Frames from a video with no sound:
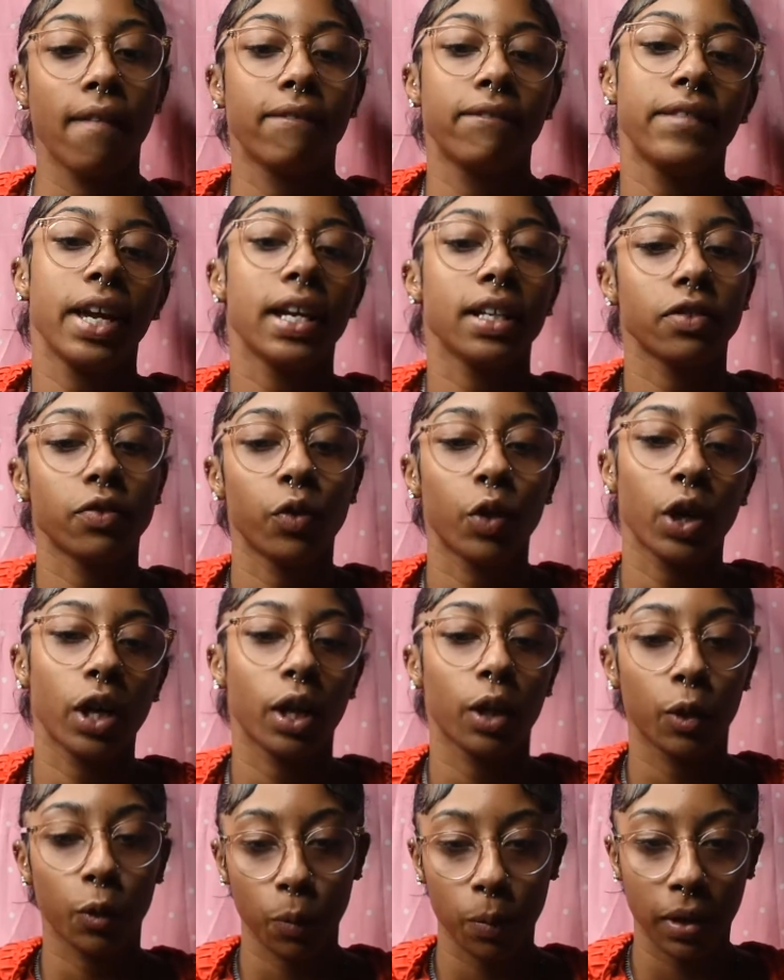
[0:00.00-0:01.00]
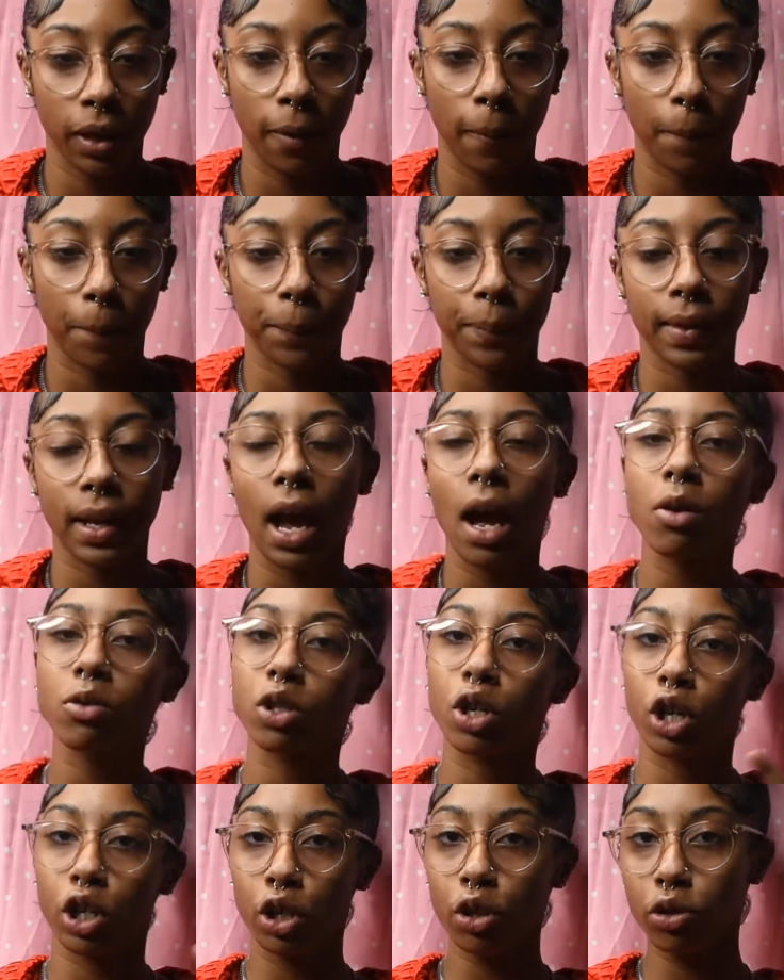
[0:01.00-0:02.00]
Fast forward a little bit, I was
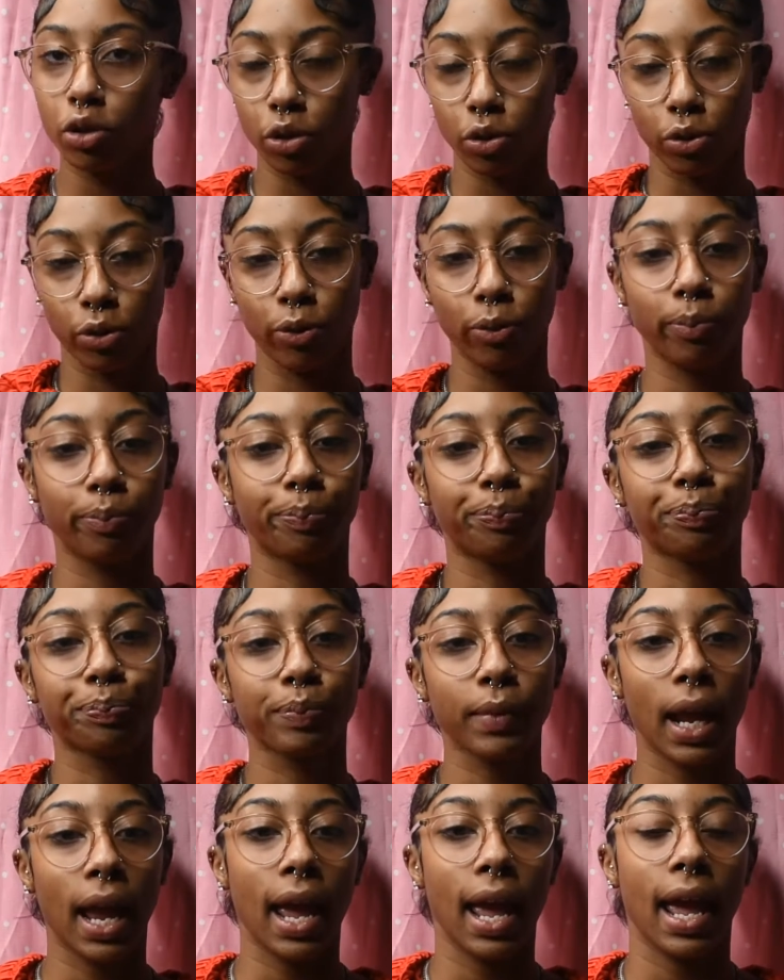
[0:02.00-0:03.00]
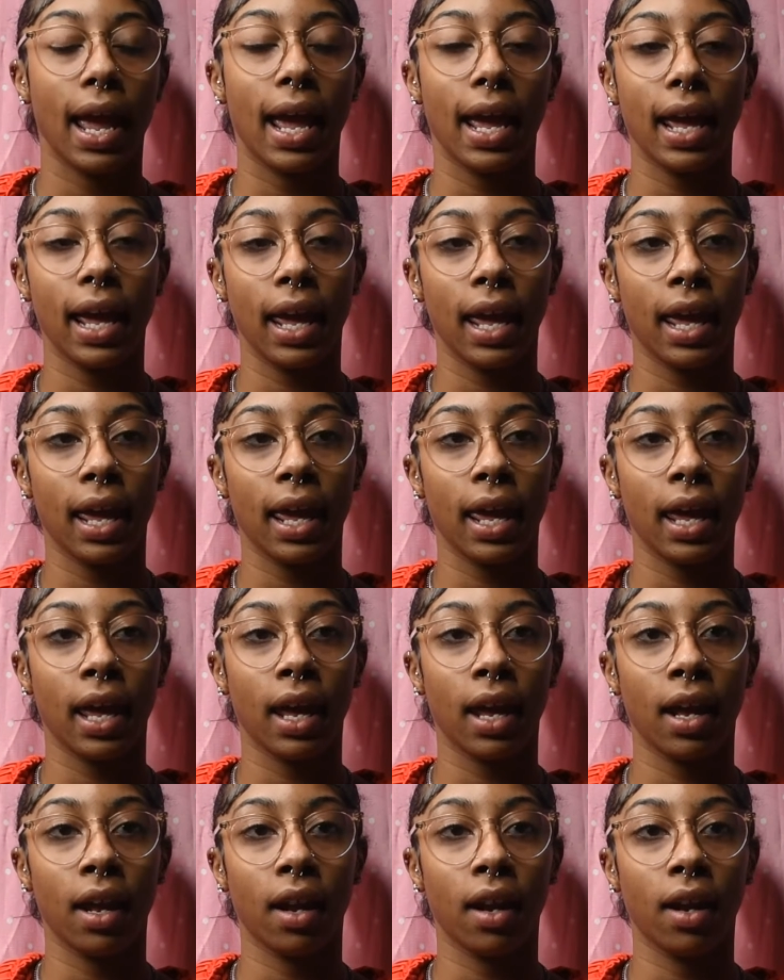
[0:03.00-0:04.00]
on YouTube
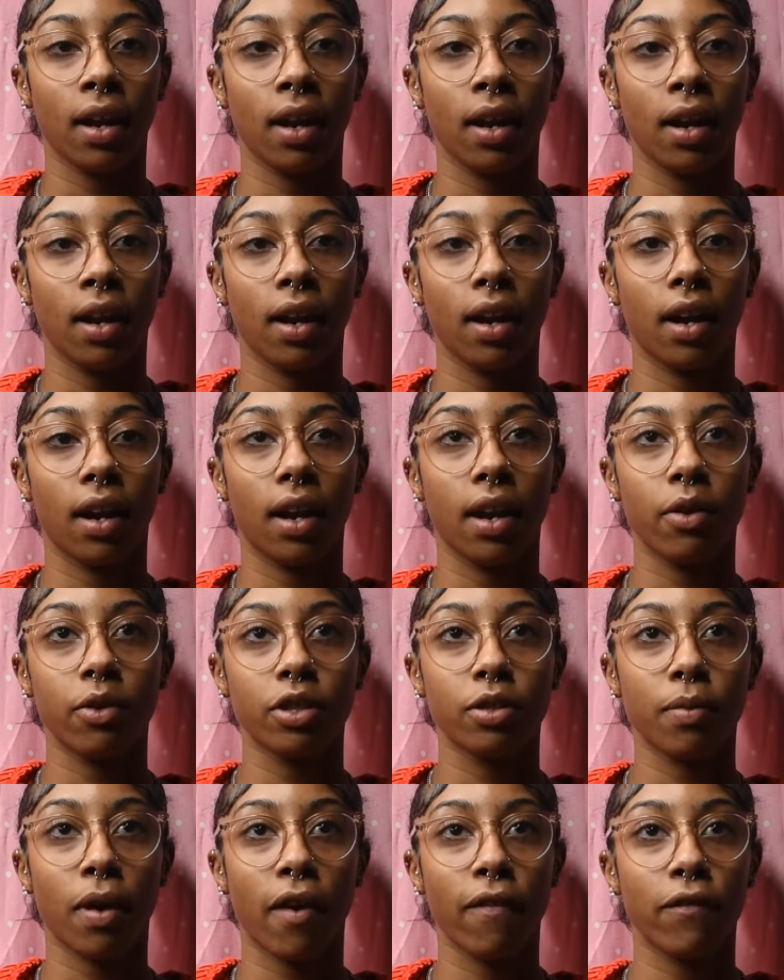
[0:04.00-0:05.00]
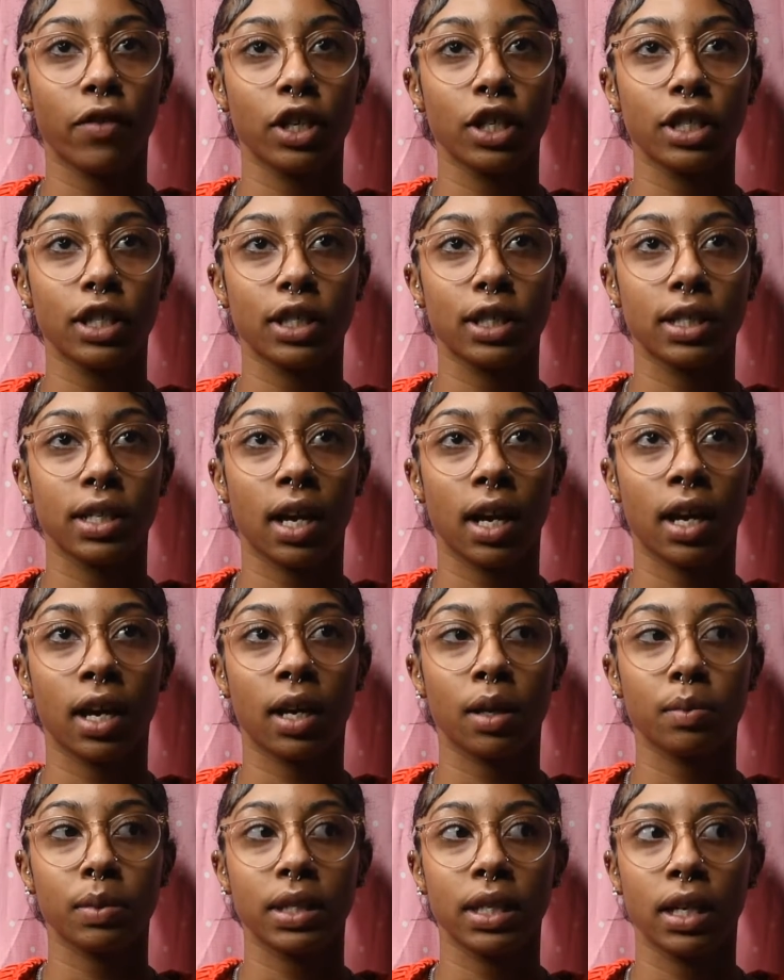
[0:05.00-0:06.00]
and it was my first
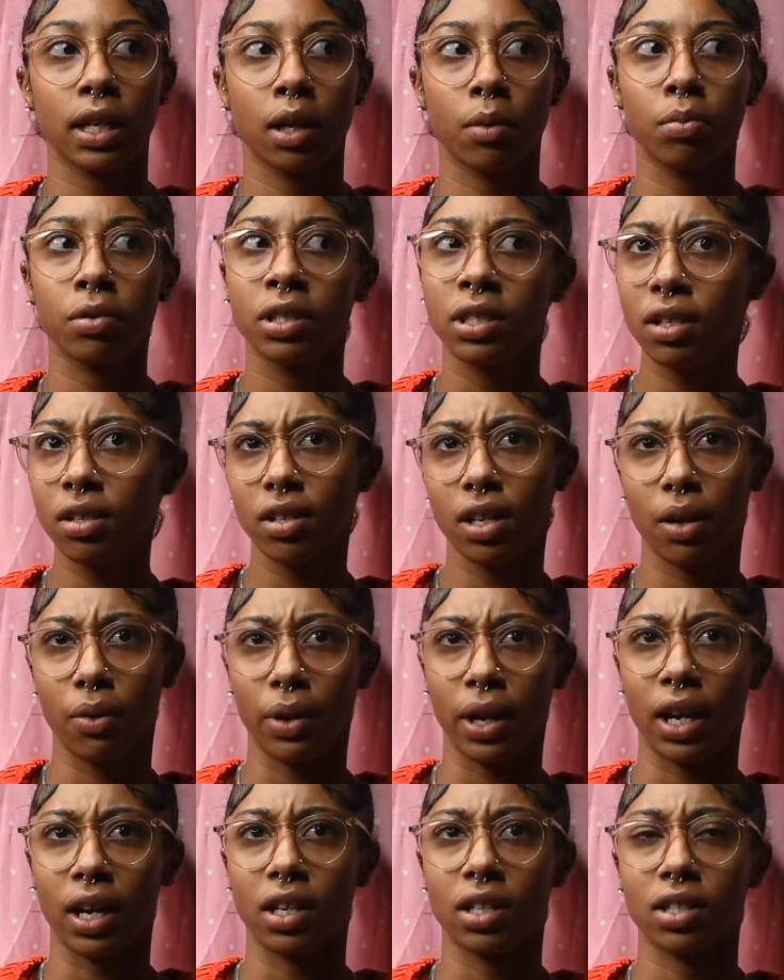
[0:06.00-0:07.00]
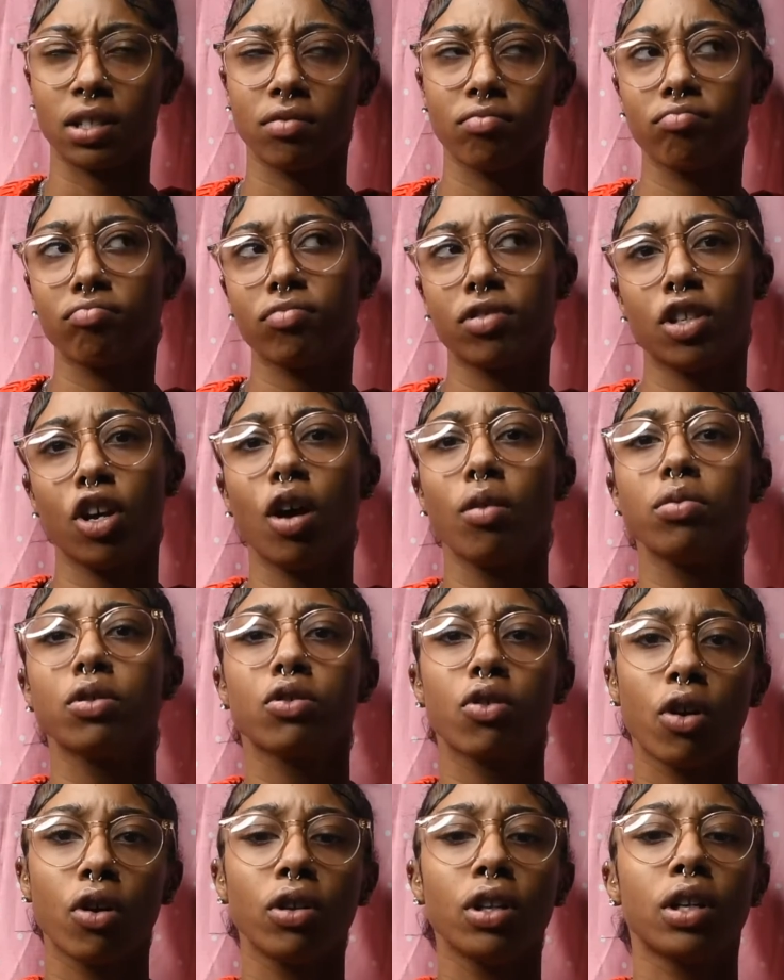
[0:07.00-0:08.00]
time seeing a Brazilian wax. So I'm
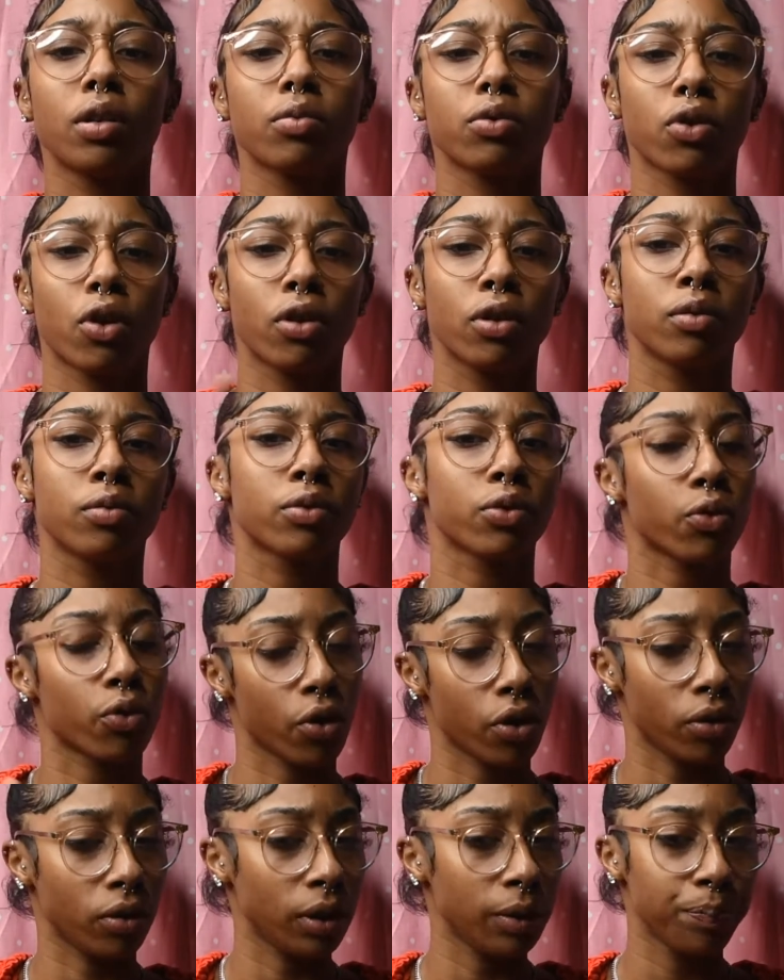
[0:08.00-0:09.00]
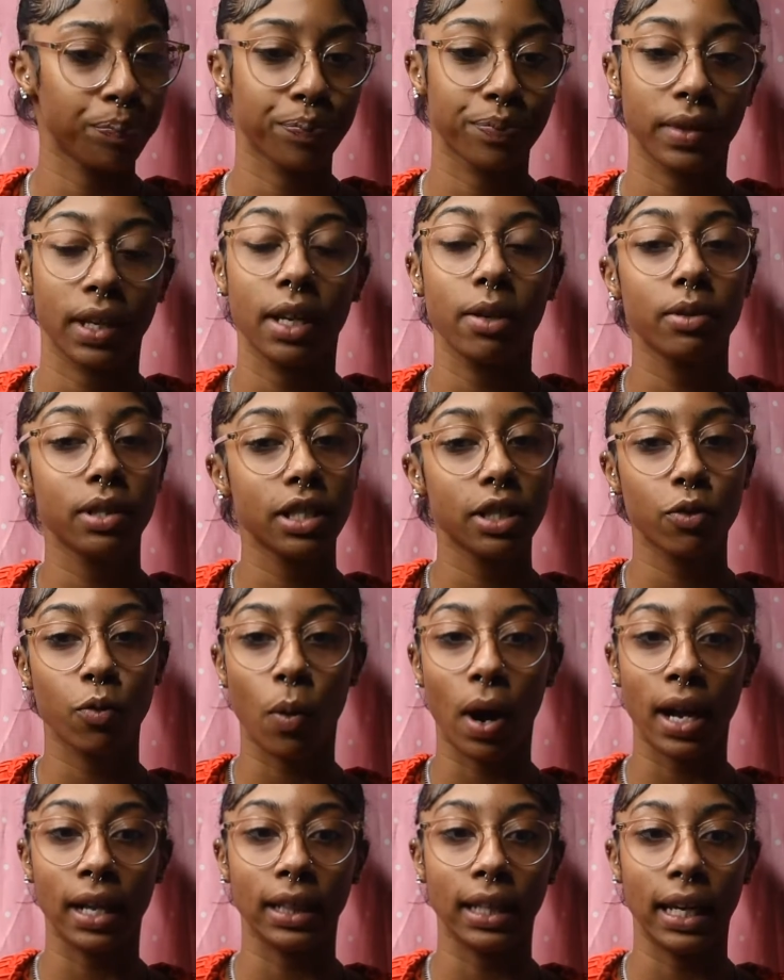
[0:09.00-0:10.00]
scrolling. It was this
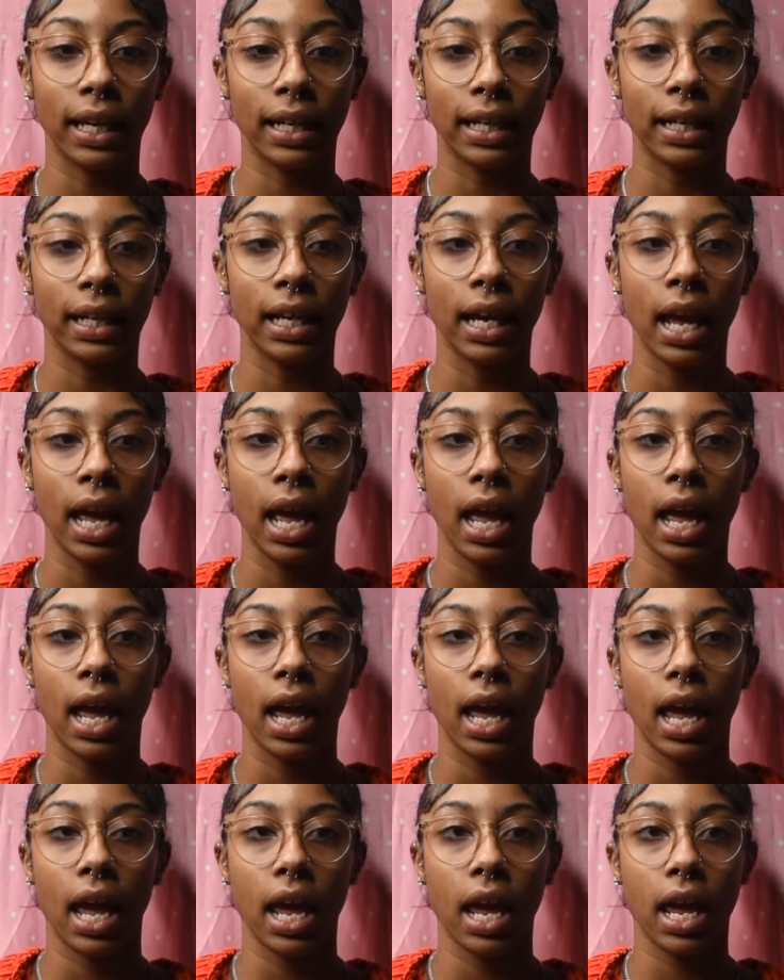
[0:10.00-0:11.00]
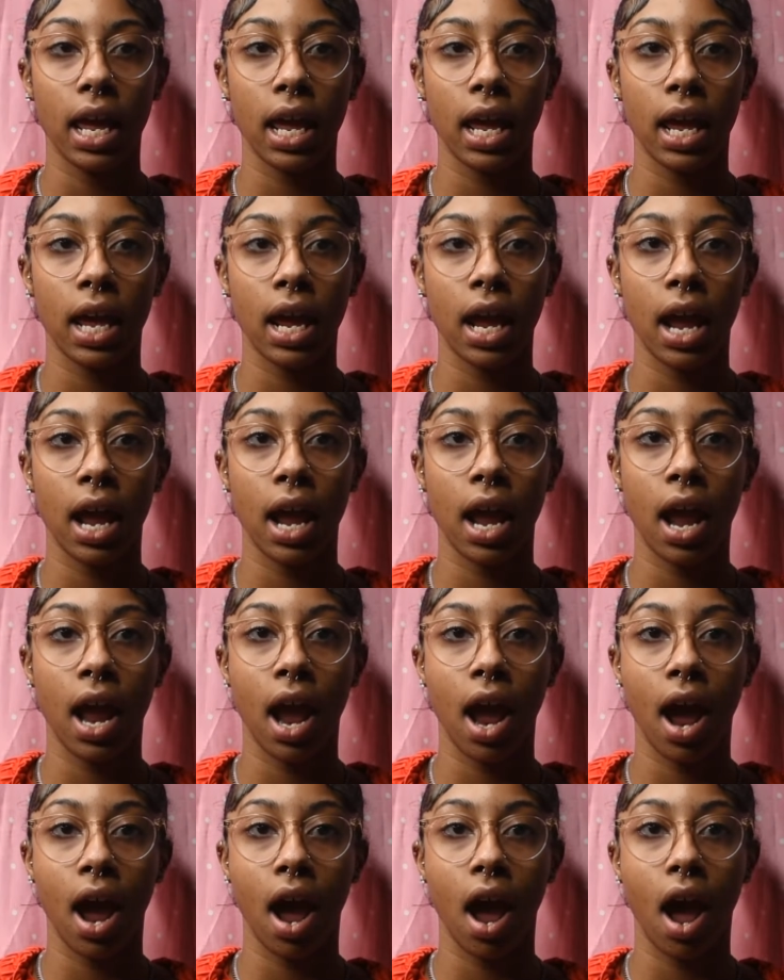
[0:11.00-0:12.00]
white lady and
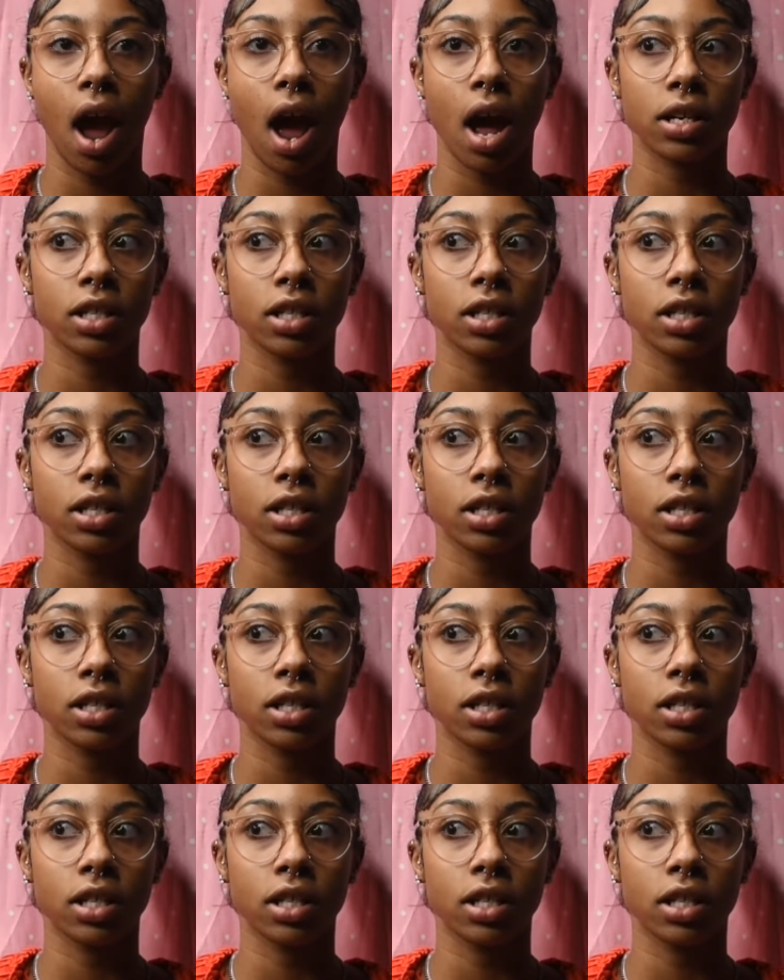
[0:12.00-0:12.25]
I